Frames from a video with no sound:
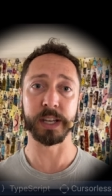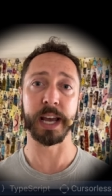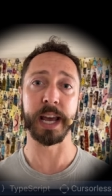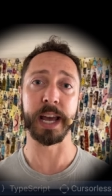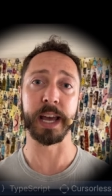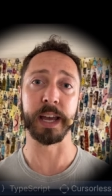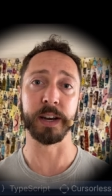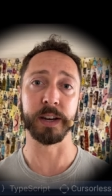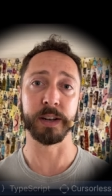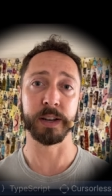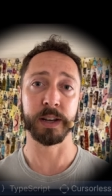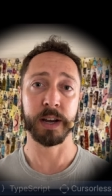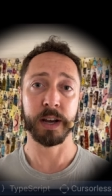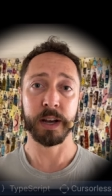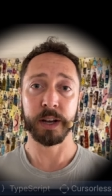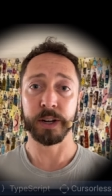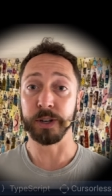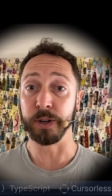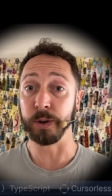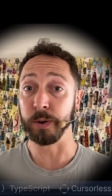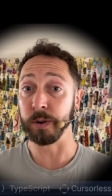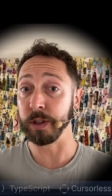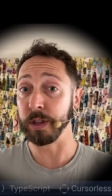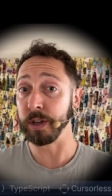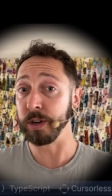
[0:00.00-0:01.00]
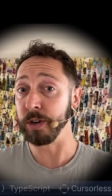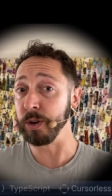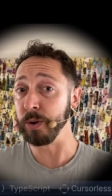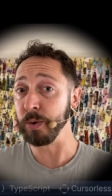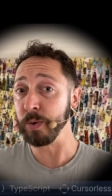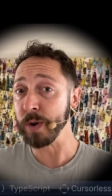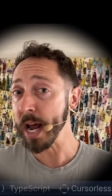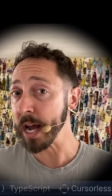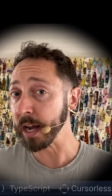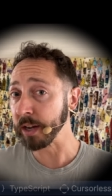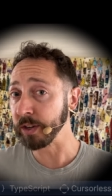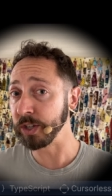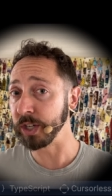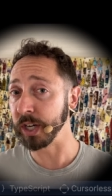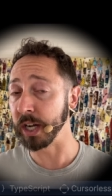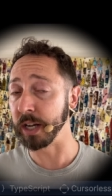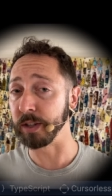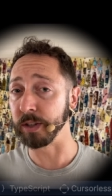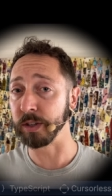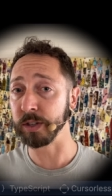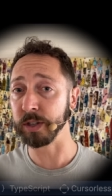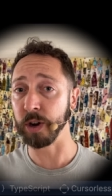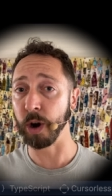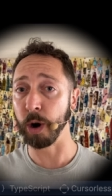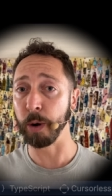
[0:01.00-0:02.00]
And due to the new
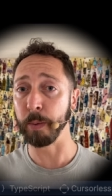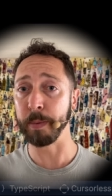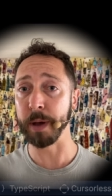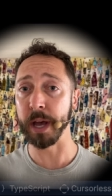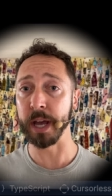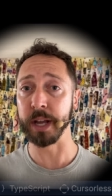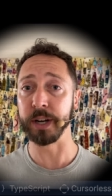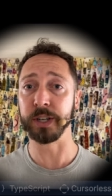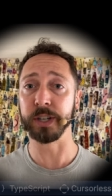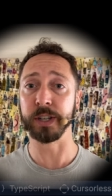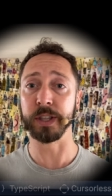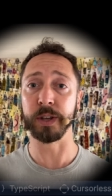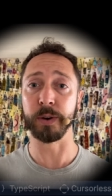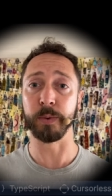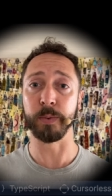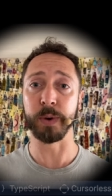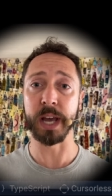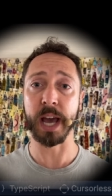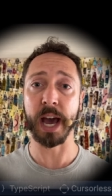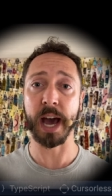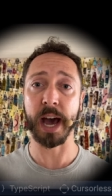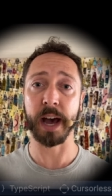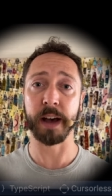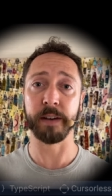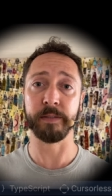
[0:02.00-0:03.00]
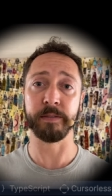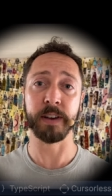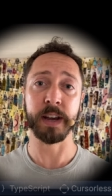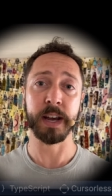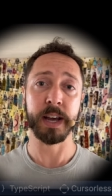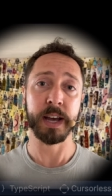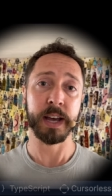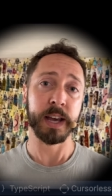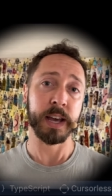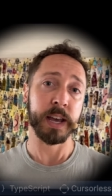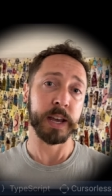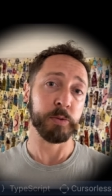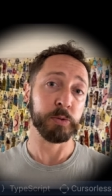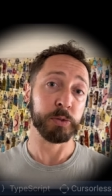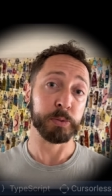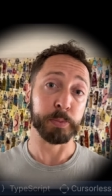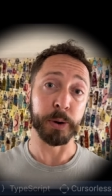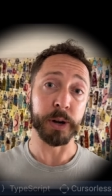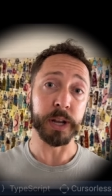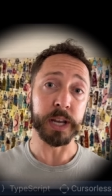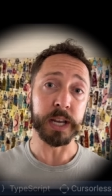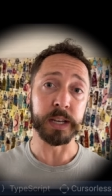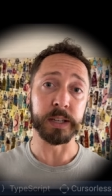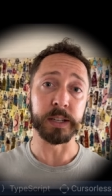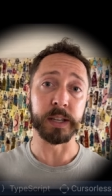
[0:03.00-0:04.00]
next-gen scope engine that we have, it's
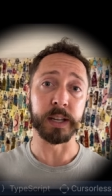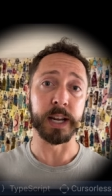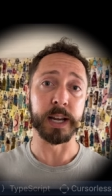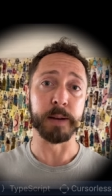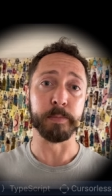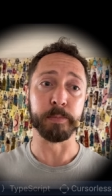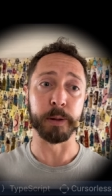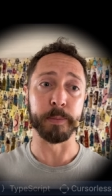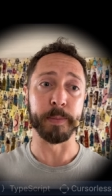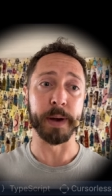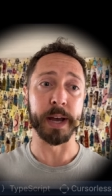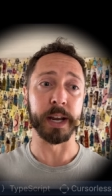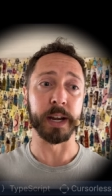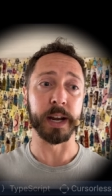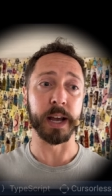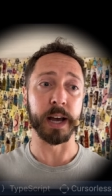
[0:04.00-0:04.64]
pretty easy to implement,